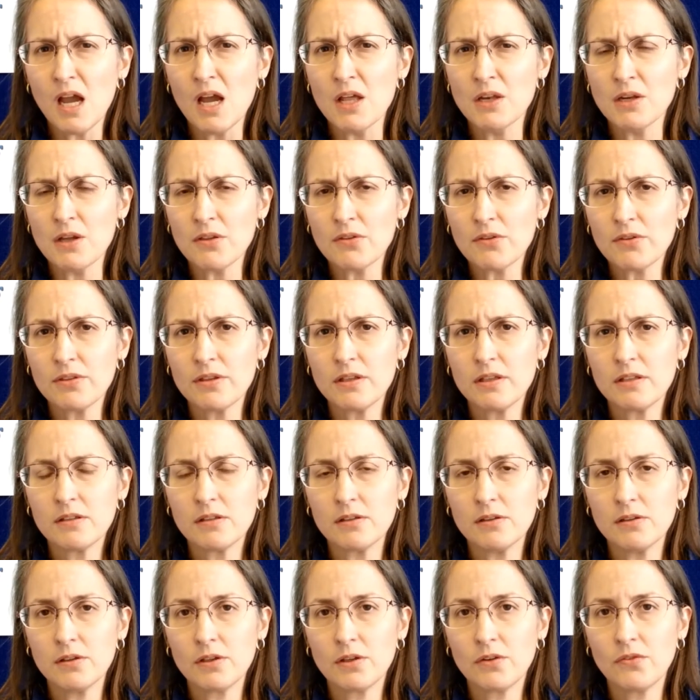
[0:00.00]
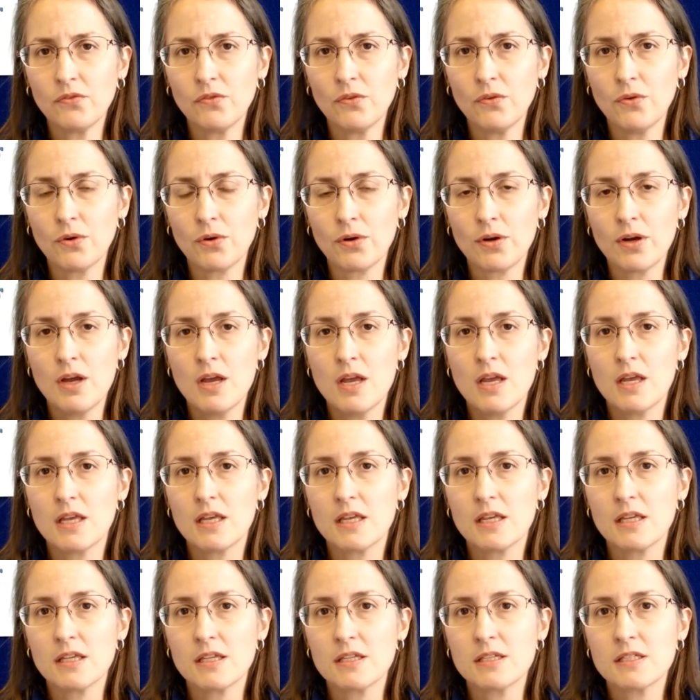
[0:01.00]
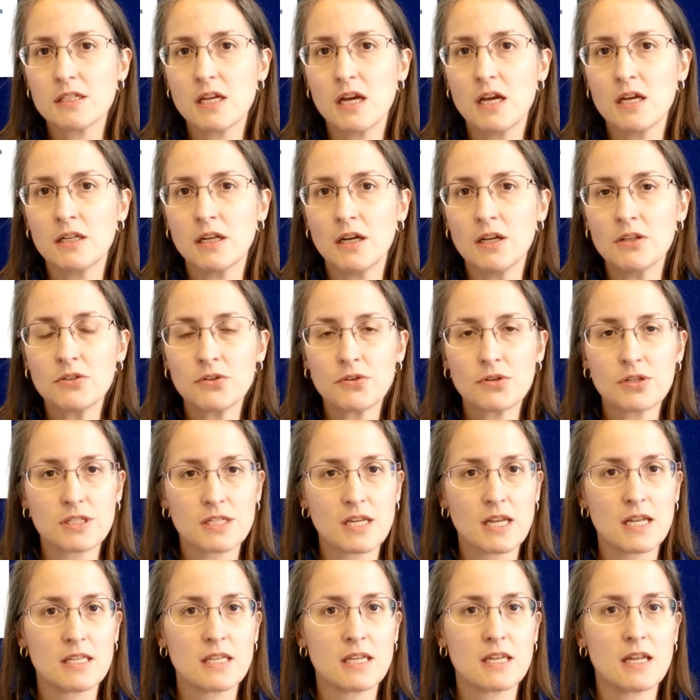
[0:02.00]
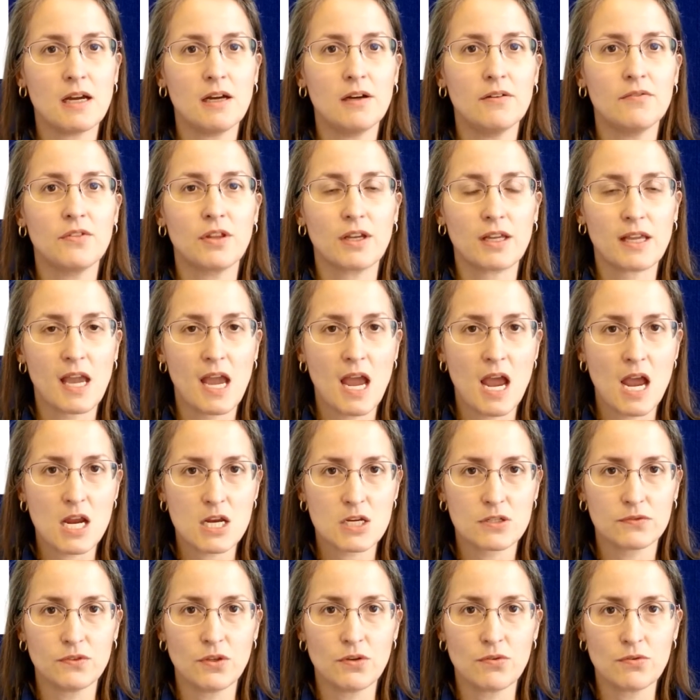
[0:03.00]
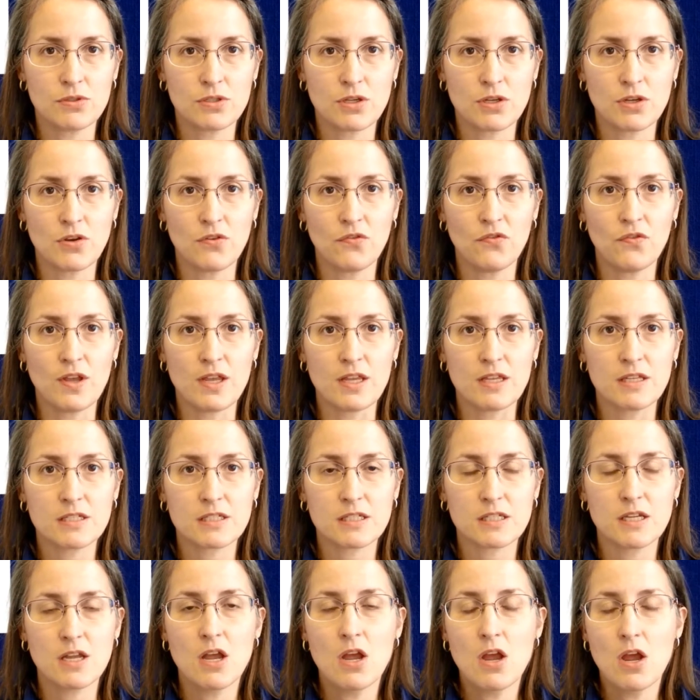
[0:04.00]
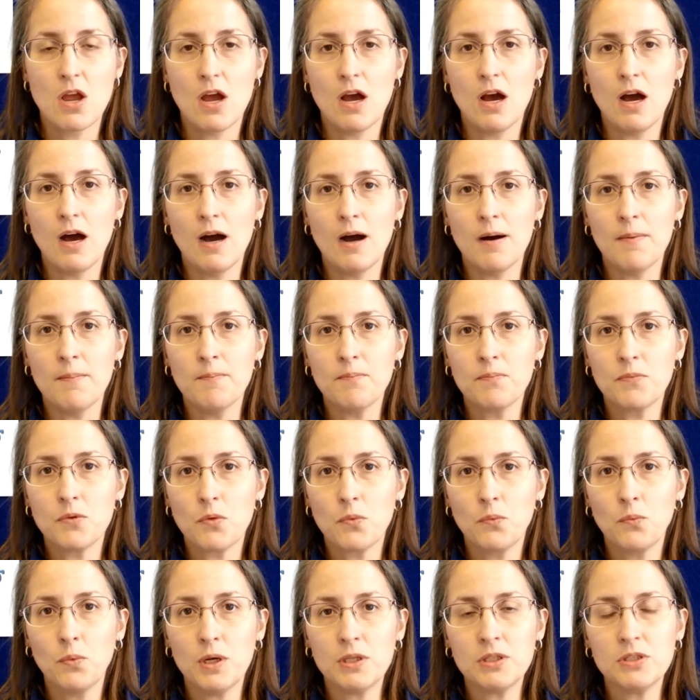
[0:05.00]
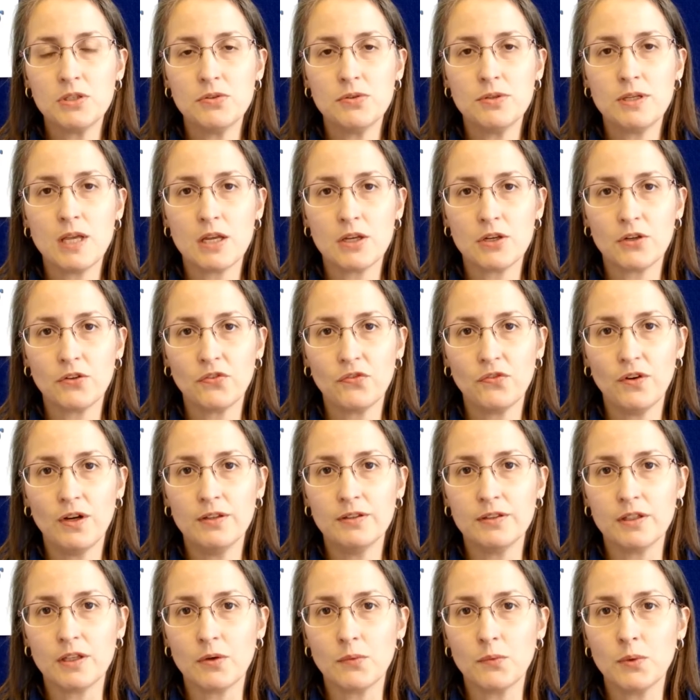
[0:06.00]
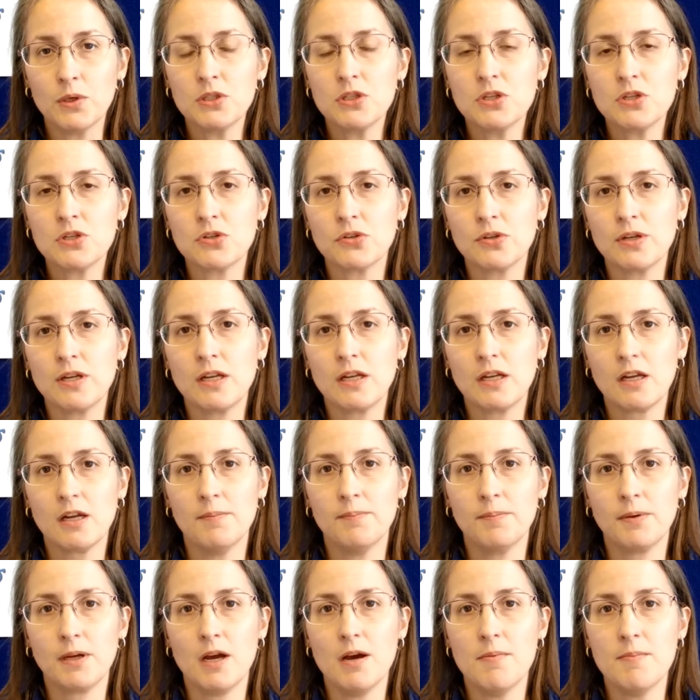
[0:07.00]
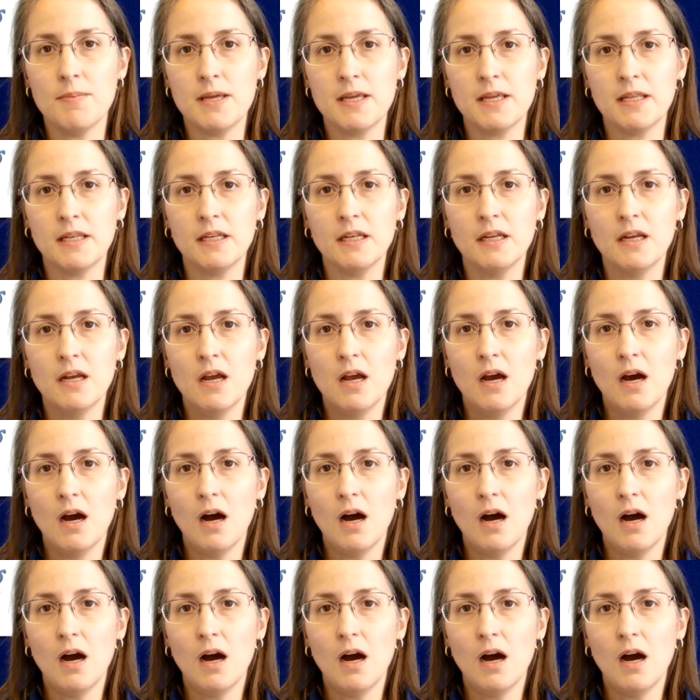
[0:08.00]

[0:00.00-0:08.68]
Another thing to look for is an understanding of the cash flows that you face. When do you get your funding? When does your income come in?